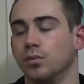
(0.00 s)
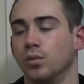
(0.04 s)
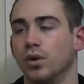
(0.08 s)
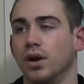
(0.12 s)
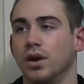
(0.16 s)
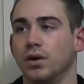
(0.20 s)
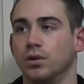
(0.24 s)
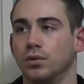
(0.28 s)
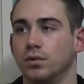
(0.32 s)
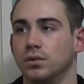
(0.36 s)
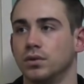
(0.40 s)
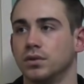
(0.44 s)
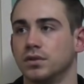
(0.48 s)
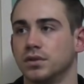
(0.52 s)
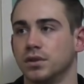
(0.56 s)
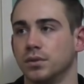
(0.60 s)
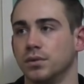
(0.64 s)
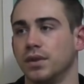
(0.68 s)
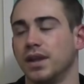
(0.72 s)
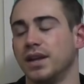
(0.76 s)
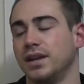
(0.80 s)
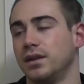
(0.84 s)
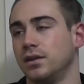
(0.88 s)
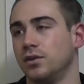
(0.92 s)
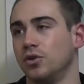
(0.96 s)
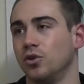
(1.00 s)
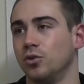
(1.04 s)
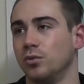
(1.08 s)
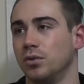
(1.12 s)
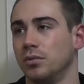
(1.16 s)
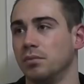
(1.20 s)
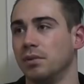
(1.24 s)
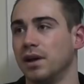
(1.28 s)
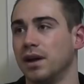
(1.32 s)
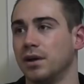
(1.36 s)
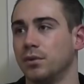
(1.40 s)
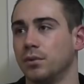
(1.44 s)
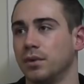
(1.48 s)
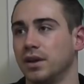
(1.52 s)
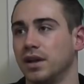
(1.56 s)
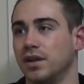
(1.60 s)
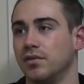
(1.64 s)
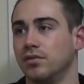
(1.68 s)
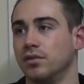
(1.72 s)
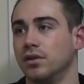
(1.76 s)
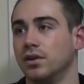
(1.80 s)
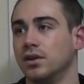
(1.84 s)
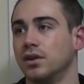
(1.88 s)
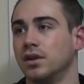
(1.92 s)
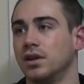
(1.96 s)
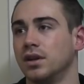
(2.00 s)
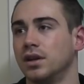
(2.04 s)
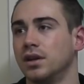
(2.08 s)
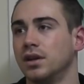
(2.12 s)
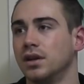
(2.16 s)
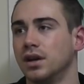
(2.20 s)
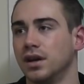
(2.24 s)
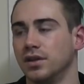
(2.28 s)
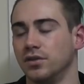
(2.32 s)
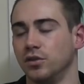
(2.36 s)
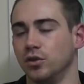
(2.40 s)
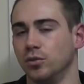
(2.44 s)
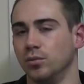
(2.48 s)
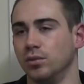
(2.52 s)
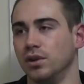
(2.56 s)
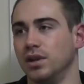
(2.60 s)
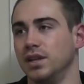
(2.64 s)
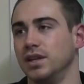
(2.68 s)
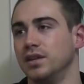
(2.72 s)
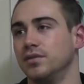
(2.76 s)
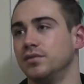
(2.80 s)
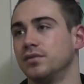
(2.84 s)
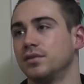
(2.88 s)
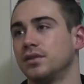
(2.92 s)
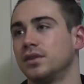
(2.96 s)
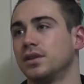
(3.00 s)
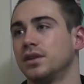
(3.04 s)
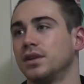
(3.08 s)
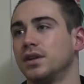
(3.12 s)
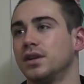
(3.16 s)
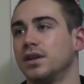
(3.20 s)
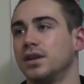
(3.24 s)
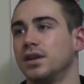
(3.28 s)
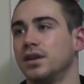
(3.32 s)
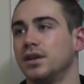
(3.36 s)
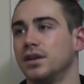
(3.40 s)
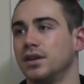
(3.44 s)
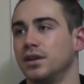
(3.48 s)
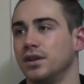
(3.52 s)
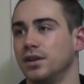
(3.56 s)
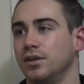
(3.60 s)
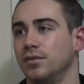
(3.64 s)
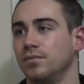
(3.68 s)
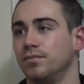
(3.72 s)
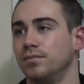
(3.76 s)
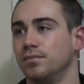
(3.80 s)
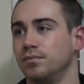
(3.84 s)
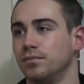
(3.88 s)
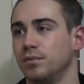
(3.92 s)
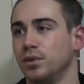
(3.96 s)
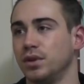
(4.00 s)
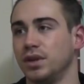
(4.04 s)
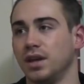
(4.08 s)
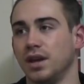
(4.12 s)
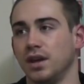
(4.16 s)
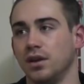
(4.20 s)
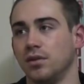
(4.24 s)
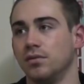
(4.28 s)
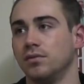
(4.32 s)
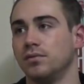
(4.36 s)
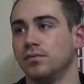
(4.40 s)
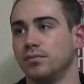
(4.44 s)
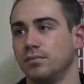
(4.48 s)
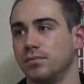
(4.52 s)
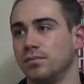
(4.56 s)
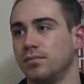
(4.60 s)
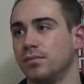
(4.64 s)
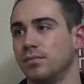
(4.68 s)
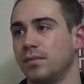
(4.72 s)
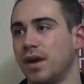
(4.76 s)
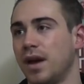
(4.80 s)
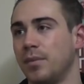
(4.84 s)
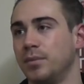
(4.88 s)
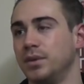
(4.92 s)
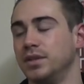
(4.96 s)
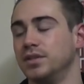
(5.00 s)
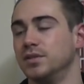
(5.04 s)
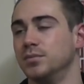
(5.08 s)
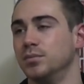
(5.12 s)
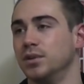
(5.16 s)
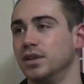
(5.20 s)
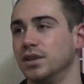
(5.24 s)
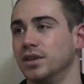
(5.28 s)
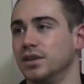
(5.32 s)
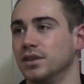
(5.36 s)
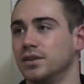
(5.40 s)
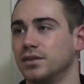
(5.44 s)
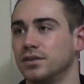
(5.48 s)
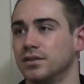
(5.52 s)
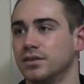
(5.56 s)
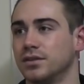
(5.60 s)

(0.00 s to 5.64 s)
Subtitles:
from Whitehall. So they can call me back whenever. I do believe. But yeah, I'm happy to be here.